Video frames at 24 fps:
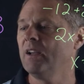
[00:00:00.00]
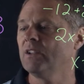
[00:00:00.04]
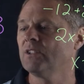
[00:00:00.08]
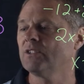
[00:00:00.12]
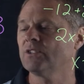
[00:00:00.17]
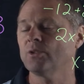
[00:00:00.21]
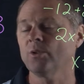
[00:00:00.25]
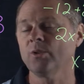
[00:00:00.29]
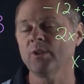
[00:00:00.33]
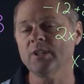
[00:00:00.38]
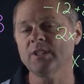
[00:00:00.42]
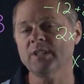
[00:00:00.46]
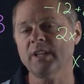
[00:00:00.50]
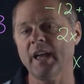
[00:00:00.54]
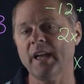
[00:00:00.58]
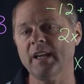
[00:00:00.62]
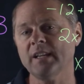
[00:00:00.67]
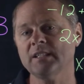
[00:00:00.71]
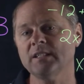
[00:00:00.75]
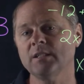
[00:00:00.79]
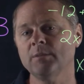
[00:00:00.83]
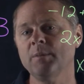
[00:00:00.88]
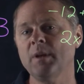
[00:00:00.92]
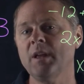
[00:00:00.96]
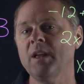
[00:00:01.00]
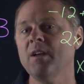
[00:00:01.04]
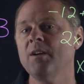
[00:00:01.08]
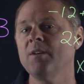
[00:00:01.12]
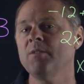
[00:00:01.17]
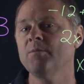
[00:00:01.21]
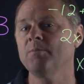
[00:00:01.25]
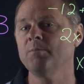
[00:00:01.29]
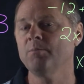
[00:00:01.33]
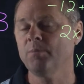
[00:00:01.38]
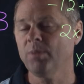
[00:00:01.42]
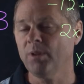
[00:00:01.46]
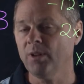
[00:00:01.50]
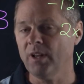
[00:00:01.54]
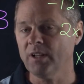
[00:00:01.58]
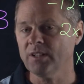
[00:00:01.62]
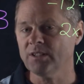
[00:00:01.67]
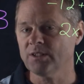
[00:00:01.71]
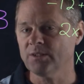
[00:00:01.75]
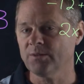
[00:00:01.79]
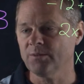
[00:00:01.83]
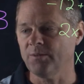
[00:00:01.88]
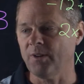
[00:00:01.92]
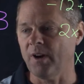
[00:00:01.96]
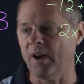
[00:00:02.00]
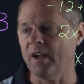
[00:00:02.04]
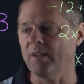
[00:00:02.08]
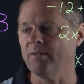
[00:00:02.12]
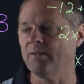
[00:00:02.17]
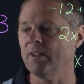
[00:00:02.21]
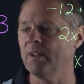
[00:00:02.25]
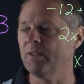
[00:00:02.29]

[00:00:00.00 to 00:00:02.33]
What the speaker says: So this has to be +5.